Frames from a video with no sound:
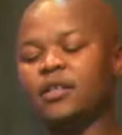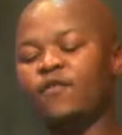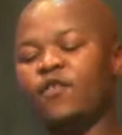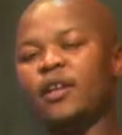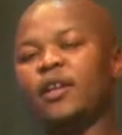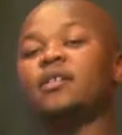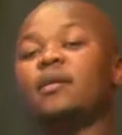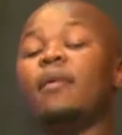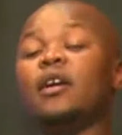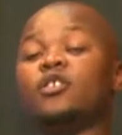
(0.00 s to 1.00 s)
their front legs are
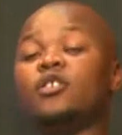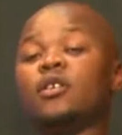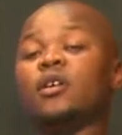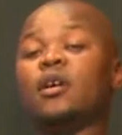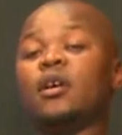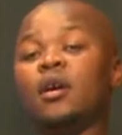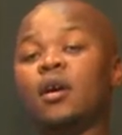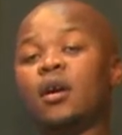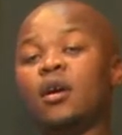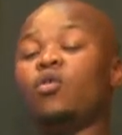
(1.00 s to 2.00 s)
much
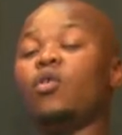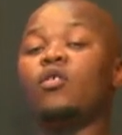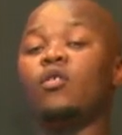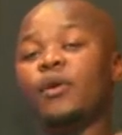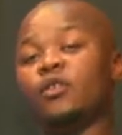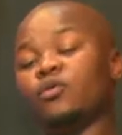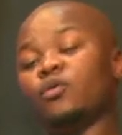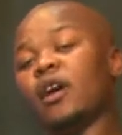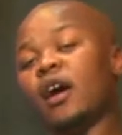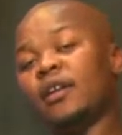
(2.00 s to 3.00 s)
uh, longer compared to
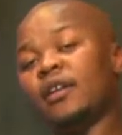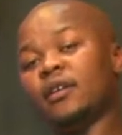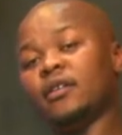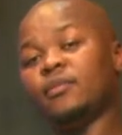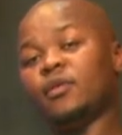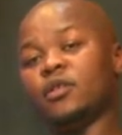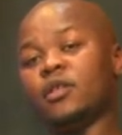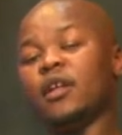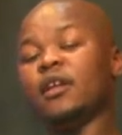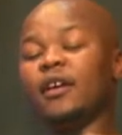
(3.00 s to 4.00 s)
their hind legs because
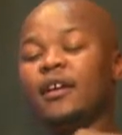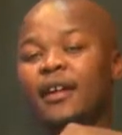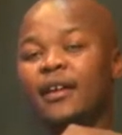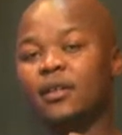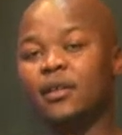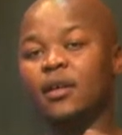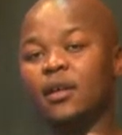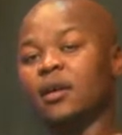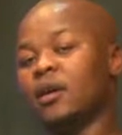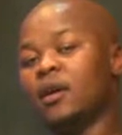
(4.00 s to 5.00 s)
they, that
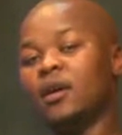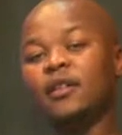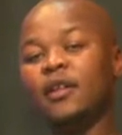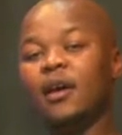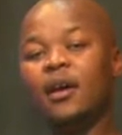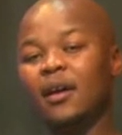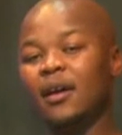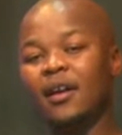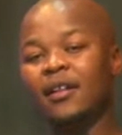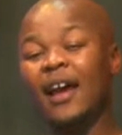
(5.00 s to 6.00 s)
they are
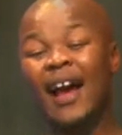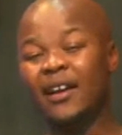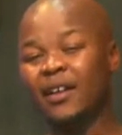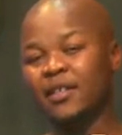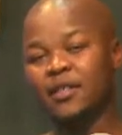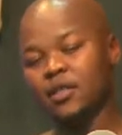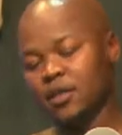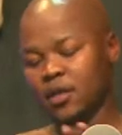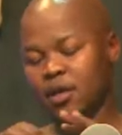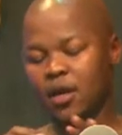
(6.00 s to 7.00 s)
they are
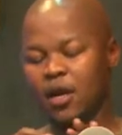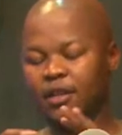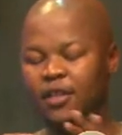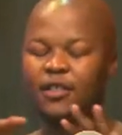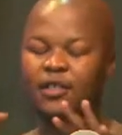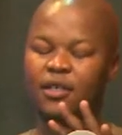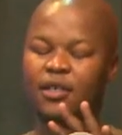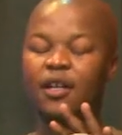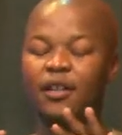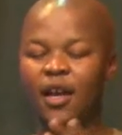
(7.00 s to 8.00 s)
athletes. Athletes,
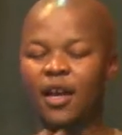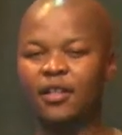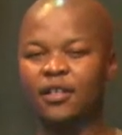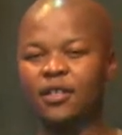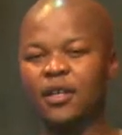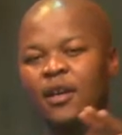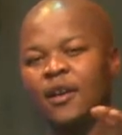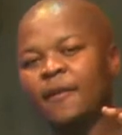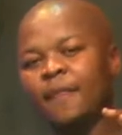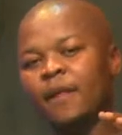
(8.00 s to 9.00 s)
yeah, they're athletes,
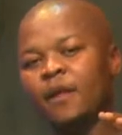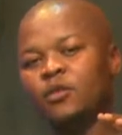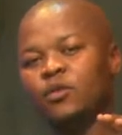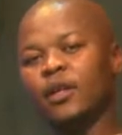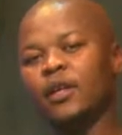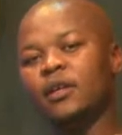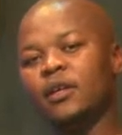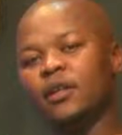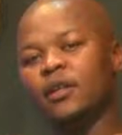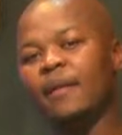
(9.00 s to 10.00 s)
so they
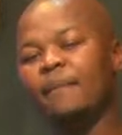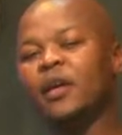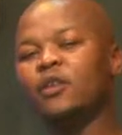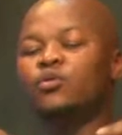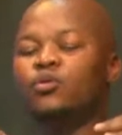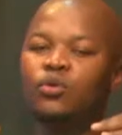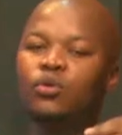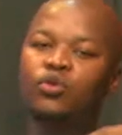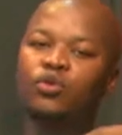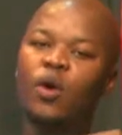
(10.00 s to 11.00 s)
they are made to
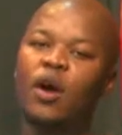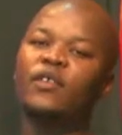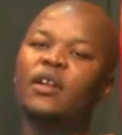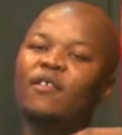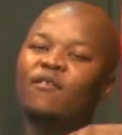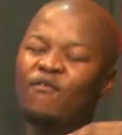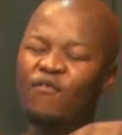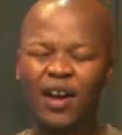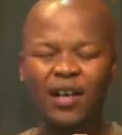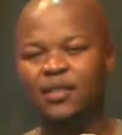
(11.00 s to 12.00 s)
to travel
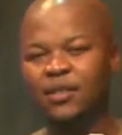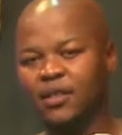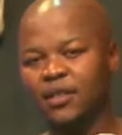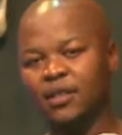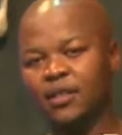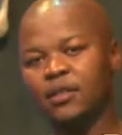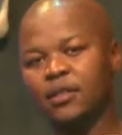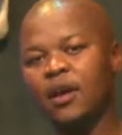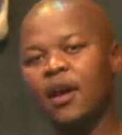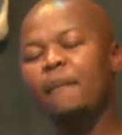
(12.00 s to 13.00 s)
vast distances.
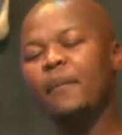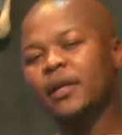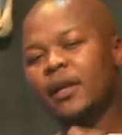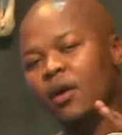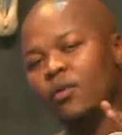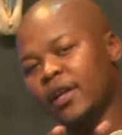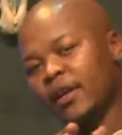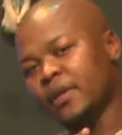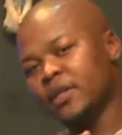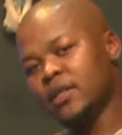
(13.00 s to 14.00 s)
But now what
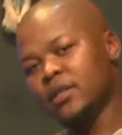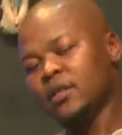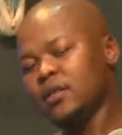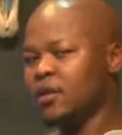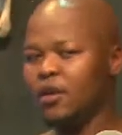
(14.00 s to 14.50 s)
happens is,